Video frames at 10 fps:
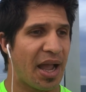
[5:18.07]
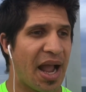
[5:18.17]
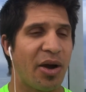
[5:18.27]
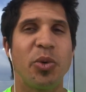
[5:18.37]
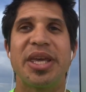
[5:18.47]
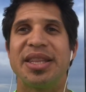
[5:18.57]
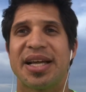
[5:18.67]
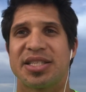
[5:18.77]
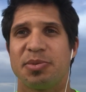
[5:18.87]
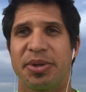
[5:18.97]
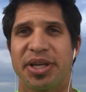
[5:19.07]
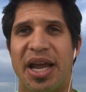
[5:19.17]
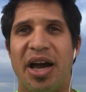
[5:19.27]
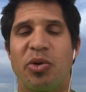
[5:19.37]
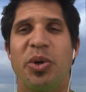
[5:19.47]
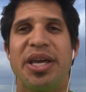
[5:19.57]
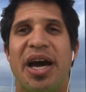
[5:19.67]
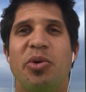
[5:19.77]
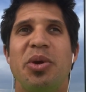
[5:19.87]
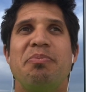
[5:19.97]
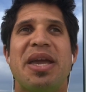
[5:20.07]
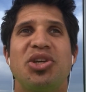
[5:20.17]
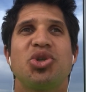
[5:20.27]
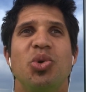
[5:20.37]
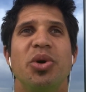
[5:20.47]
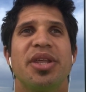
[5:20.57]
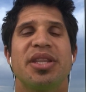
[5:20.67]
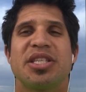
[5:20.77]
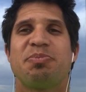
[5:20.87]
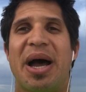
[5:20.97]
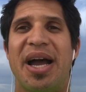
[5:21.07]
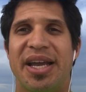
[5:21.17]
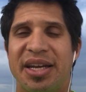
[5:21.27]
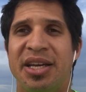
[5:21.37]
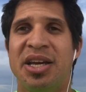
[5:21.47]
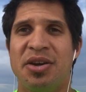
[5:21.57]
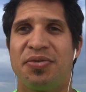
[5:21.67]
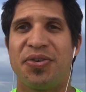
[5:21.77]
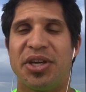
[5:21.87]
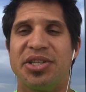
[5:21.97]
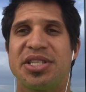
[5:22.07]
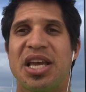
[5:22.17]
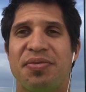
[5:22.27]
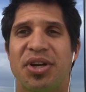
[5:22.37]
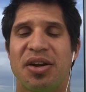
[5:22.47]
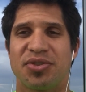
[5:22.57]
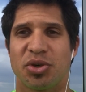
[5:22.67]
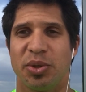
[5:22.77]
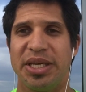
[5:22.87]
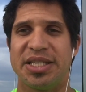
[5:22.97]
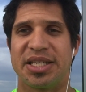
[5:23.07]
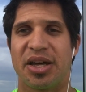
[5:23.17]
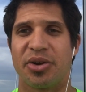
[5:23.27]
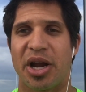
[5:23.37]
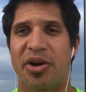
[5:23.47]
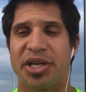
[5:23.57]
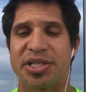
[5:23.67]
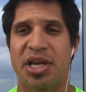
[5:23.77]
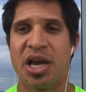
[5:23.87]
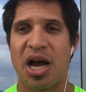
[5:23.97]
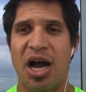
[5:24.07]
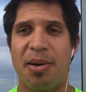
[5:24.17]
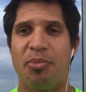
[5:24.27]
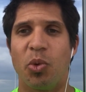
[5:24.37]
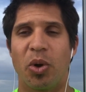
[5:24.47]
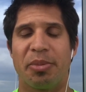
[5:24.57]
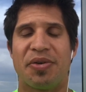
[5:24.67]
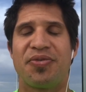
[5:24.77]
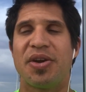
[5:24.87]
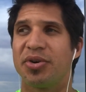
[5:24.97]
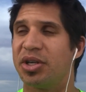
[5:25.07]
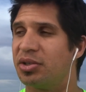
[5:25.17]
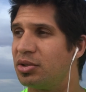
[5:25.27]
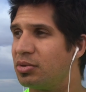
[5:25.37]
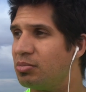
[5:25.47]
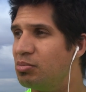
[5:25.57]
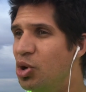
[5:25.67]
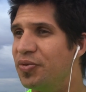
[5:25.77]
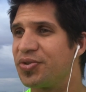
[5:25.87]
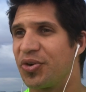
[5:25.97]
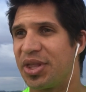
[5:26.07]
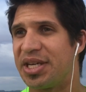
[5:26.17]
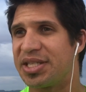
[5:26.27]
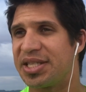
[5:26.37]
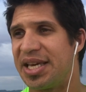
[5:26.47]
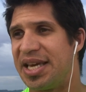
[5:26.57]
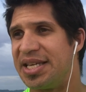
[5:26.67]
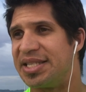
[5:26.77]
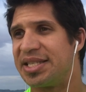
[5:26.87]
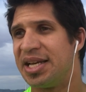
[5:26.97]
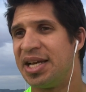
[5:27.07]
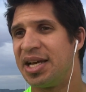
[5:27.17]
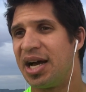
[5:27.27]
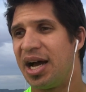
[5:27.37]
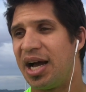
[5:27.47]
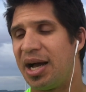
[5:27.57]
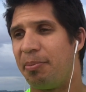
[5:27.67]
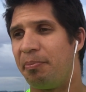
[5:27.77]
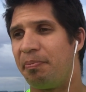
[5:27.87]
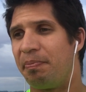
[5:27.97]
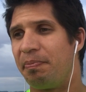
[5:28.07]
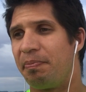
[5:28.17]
How do we get that stability? How do we make sure that the spine feels safe enough to release in other areas? One of my favorite moves for this is the